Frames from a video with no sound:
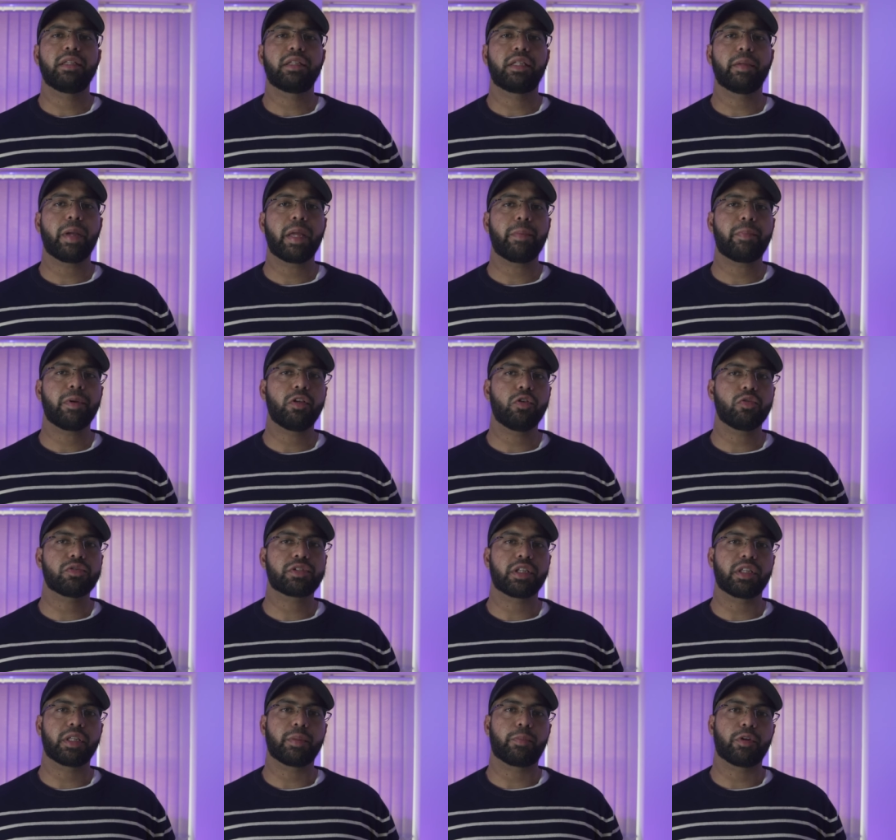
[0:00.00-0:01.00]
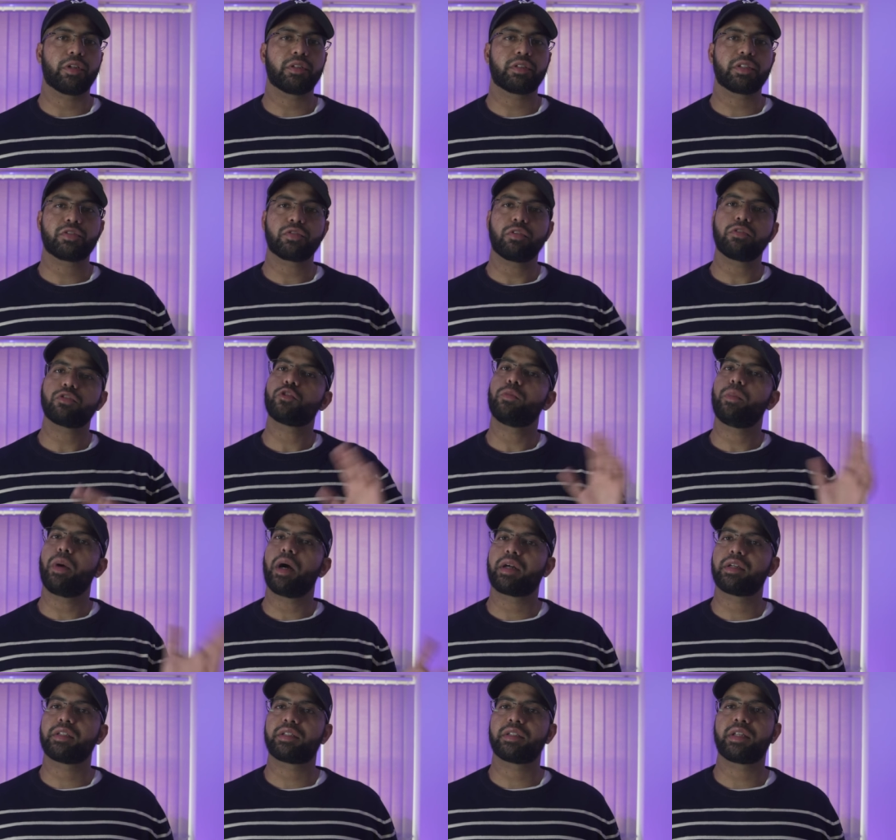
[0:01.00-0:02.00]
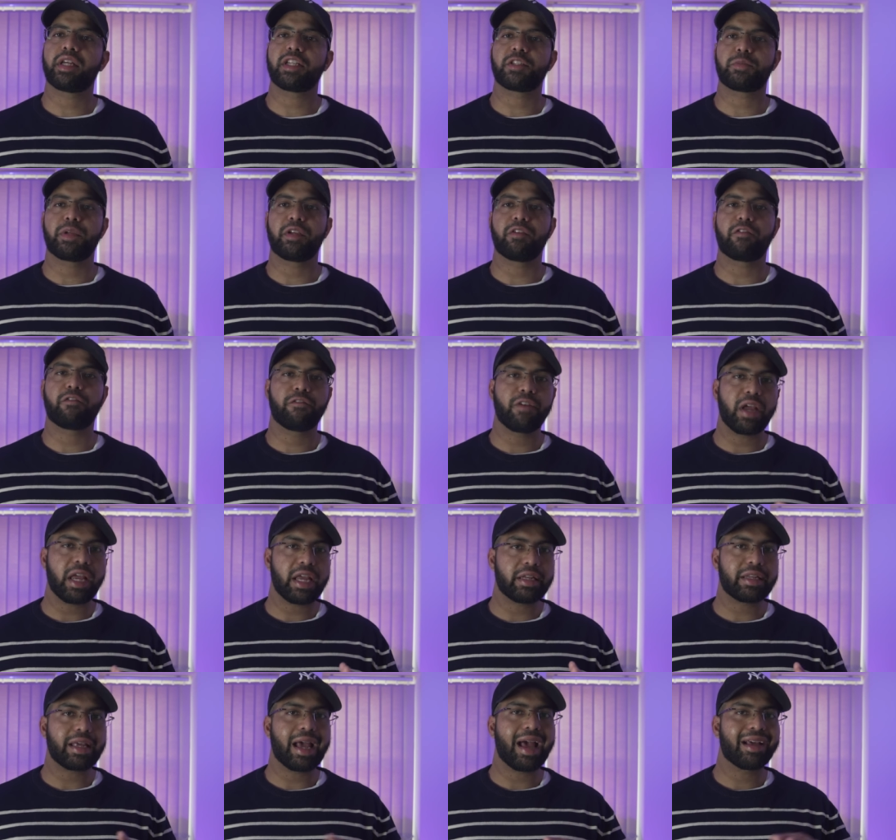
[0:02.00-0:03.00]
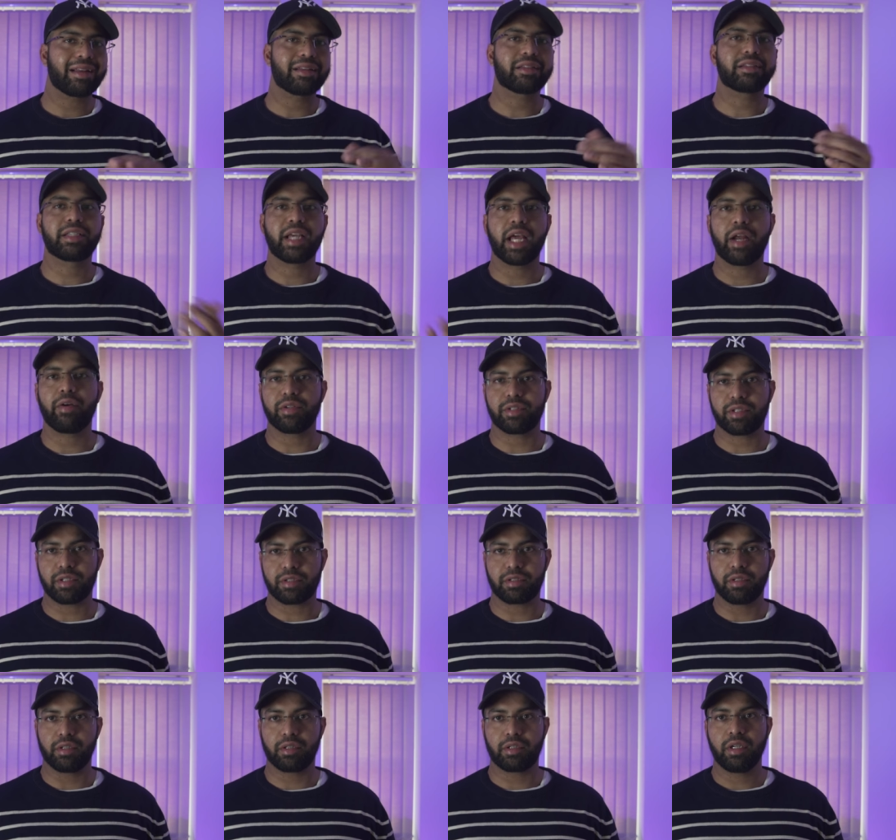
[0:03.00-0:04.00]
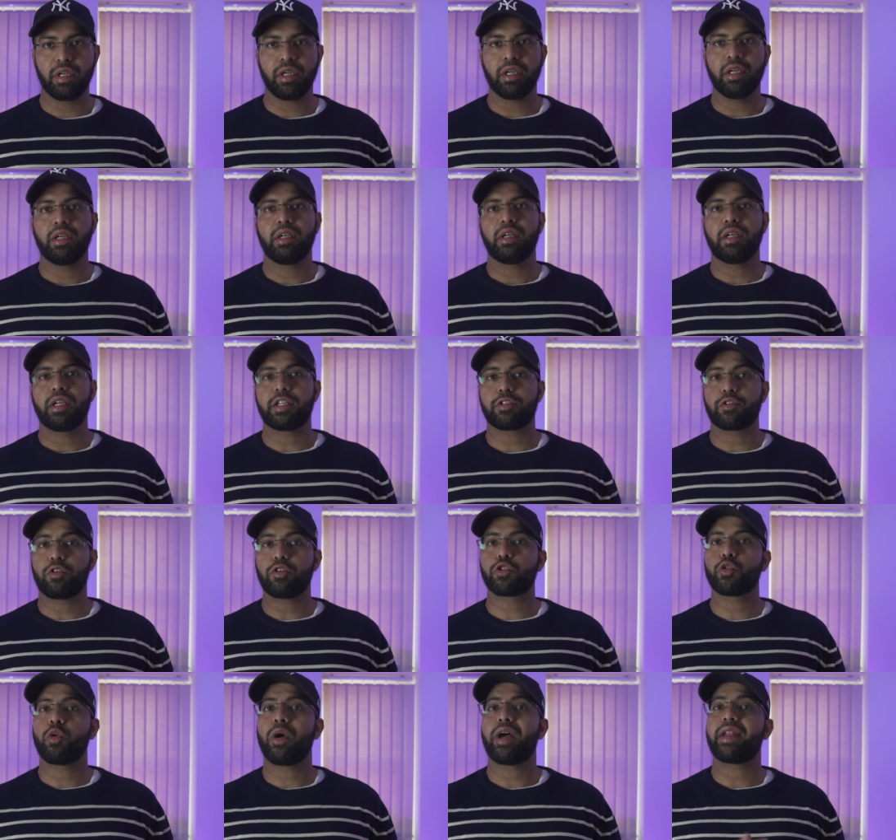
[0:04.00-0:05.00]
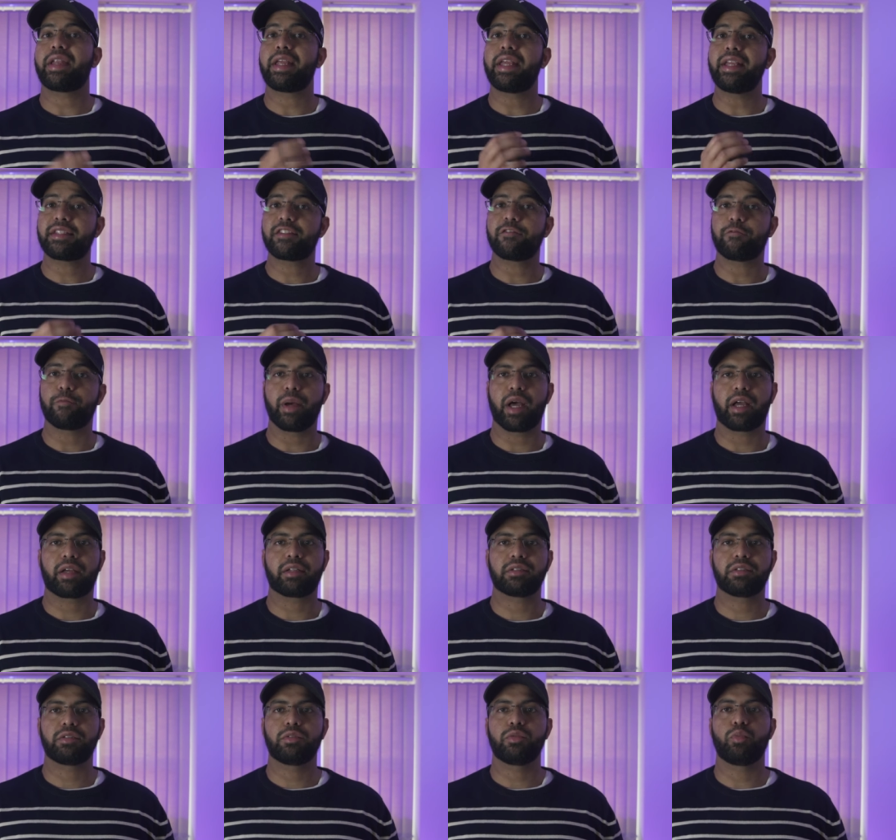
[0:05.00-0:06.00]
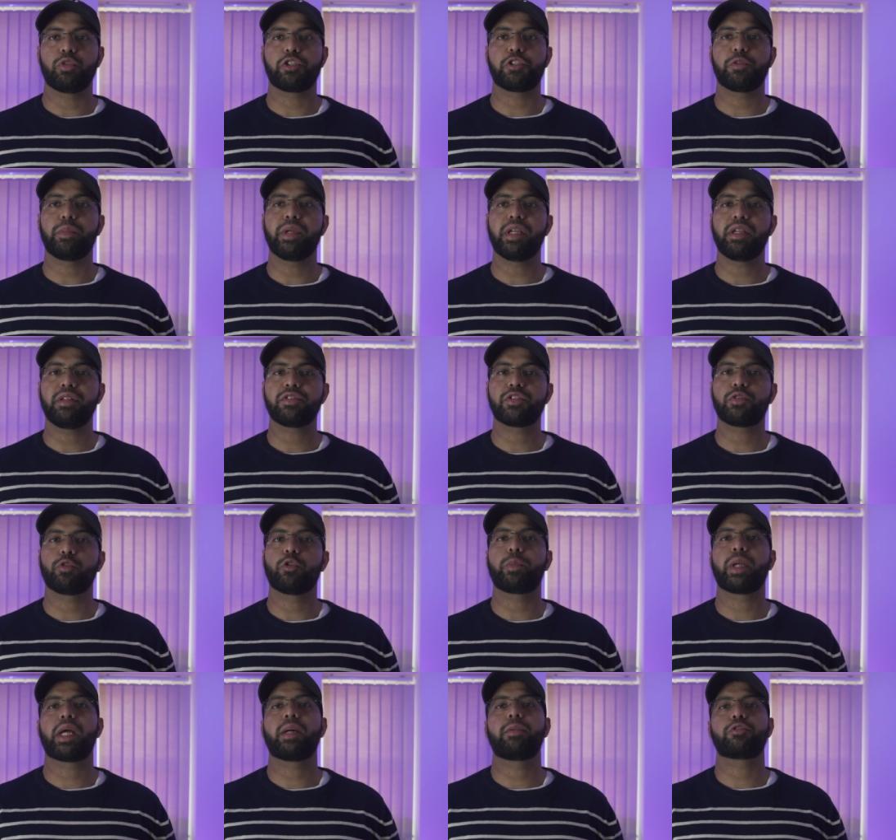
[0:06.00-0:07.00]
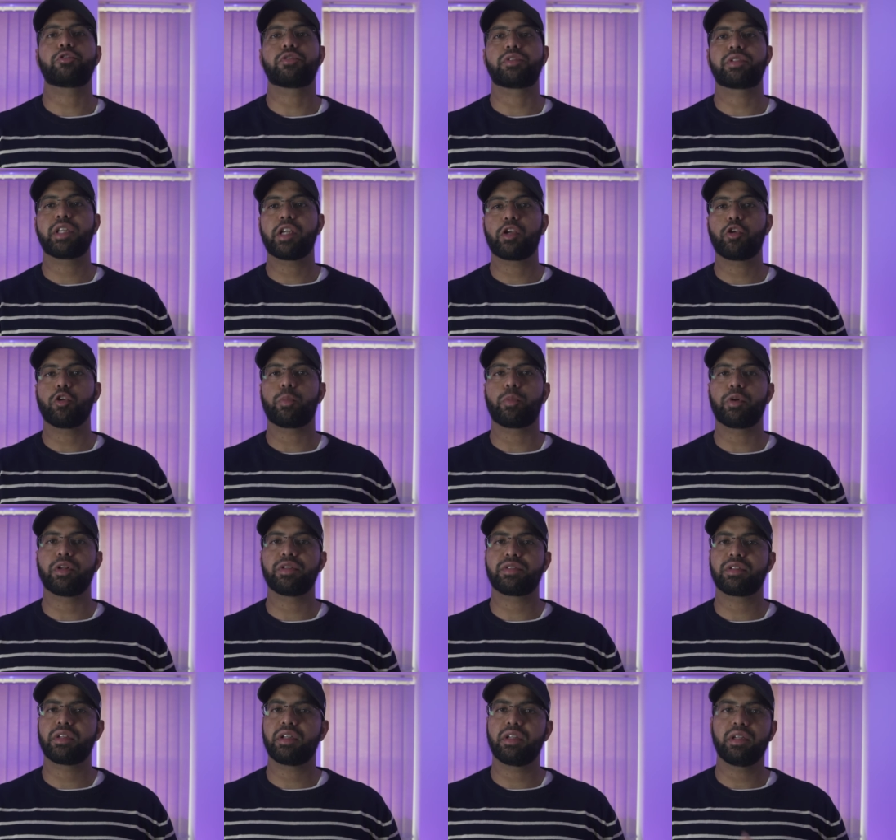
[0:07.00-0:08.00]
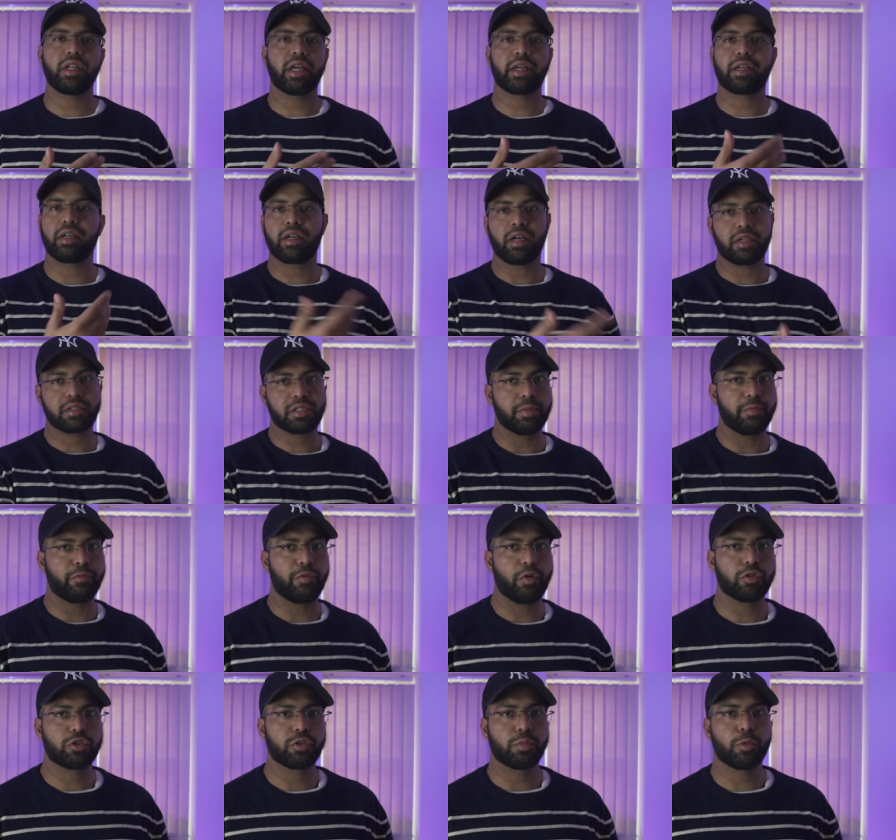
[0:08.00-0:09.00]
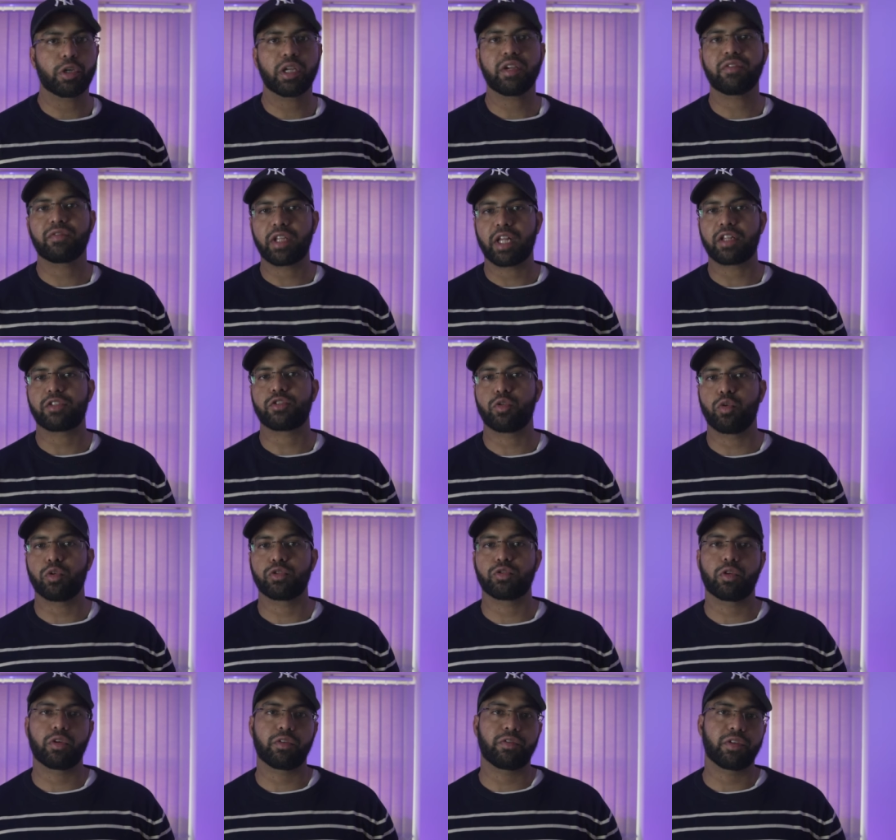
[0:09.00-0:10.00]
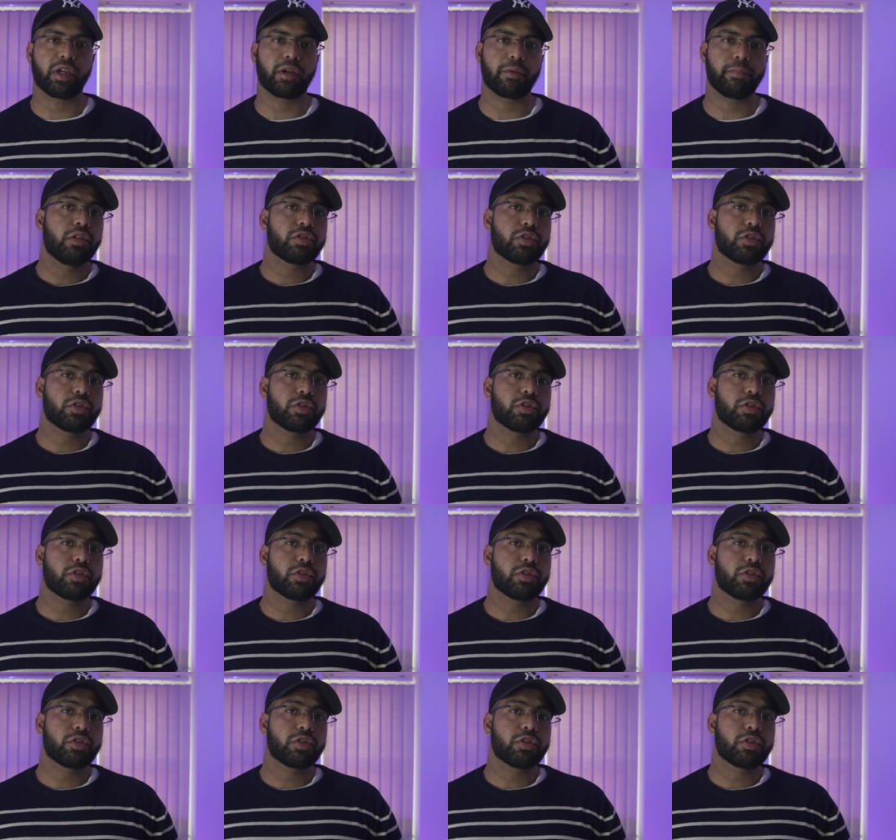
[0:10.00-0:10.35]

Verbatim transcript: The paper used in the Prynt is also marketed as being fade and tear resistant. It's also adhesive backed, which means you will be able to stick your prints in like a custom photo book if that's your sort of thing.